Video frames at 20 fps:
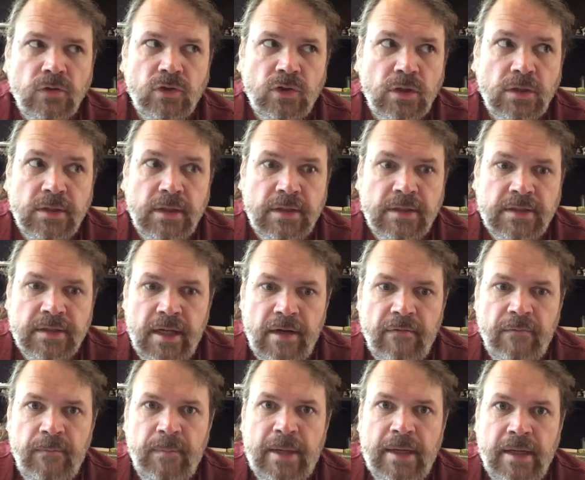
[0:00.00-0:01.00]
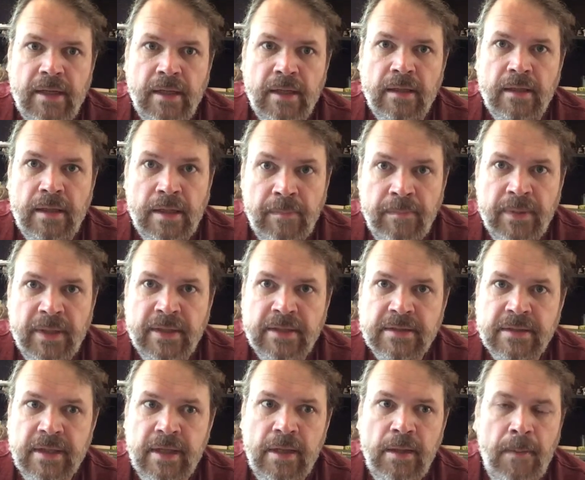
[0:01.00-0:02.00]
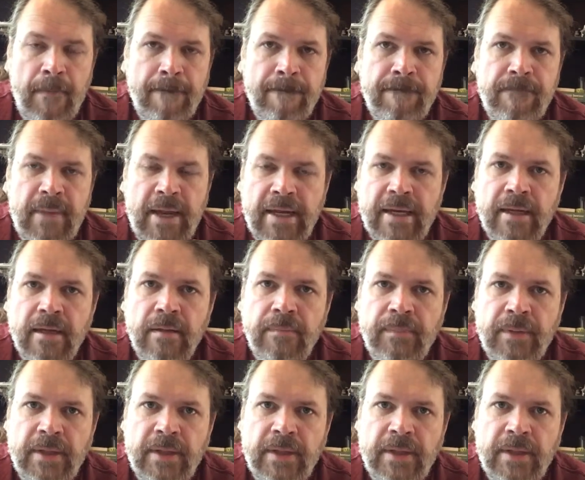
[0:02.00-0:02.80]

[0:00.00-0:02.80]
Just instead of being an NPC, make it a